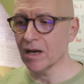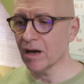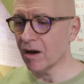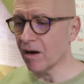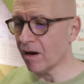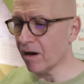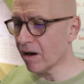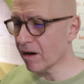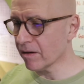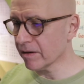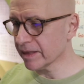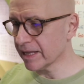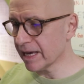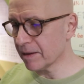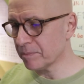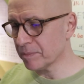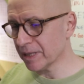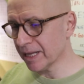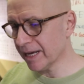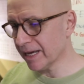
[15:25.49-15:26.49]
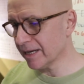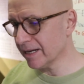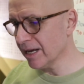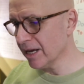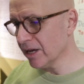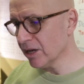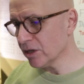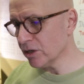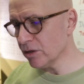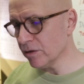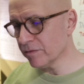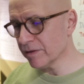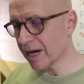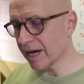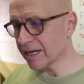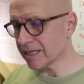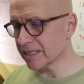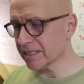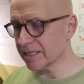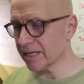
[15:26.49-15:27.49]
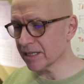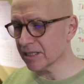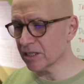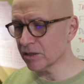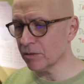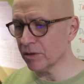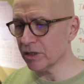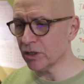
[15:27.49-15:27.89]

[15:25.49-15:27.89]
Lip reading: are on that plan, you've got to stick to it.